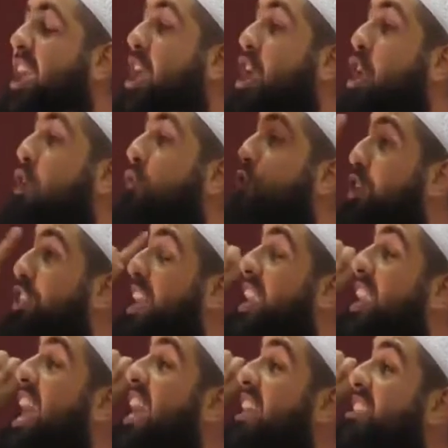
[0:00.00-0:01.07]
get for
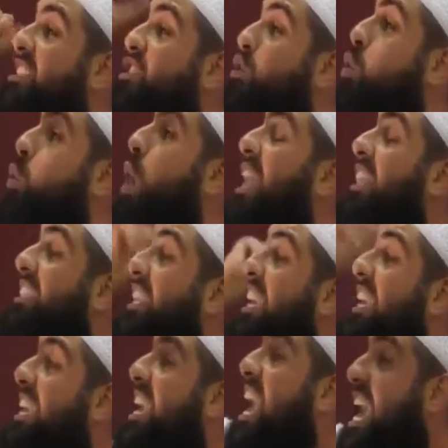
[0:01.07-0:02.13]
the next
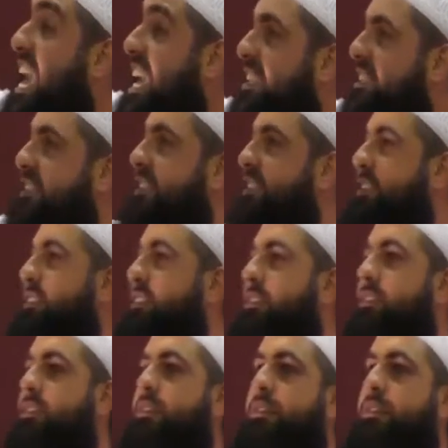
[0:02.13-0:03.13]
20 years.